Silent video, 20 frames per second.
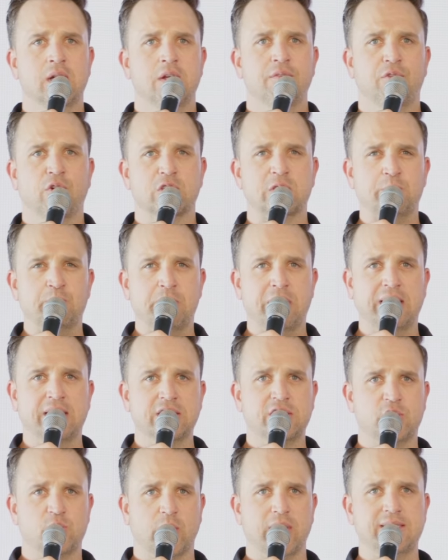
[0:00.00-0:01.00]
There's
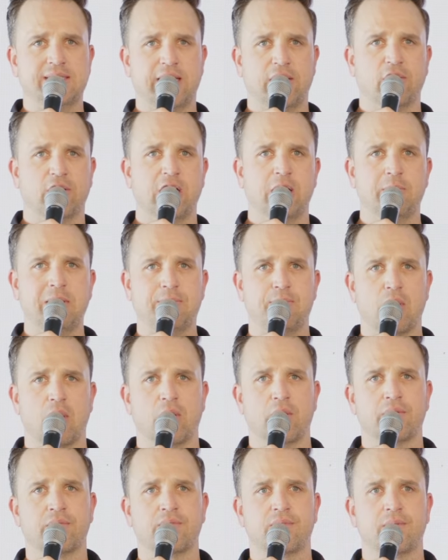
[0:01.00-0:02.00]
ministries that are going to be
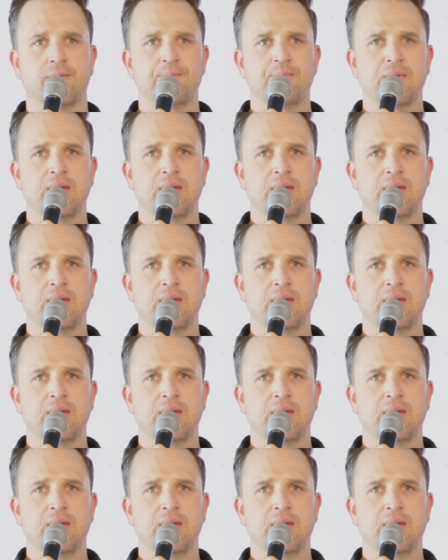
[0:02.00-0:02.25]
birthed.